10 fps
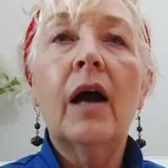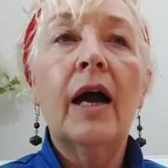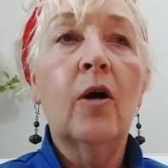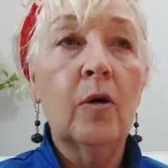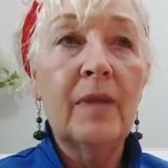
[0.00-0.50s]

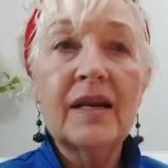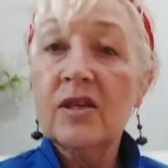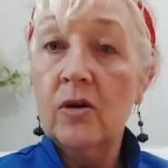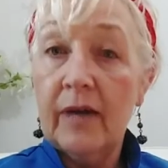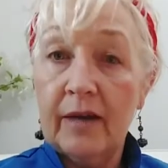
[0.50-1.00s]
hope that's
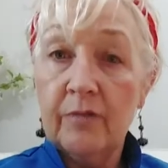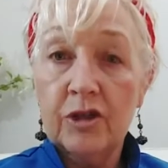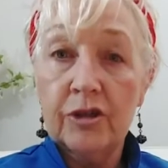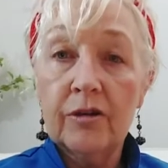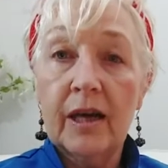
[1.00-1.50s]
all helped
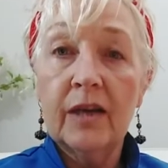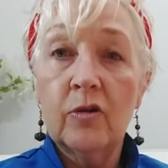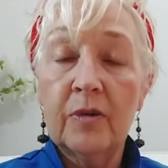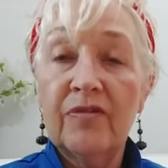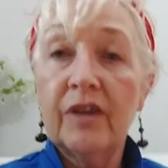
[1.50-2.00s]
you, and I
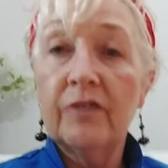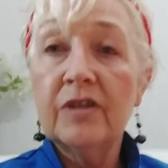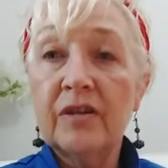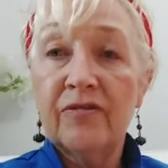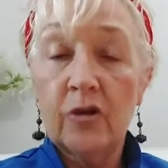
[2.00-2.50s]
hope you found
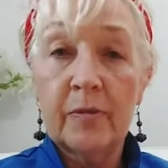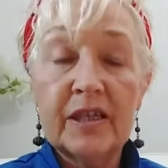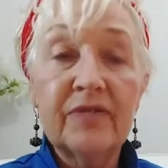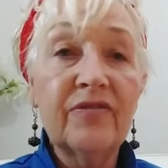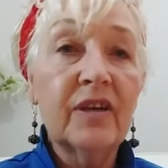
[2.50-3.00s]
it
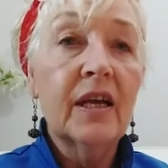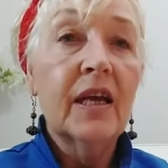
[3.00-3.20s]
informative.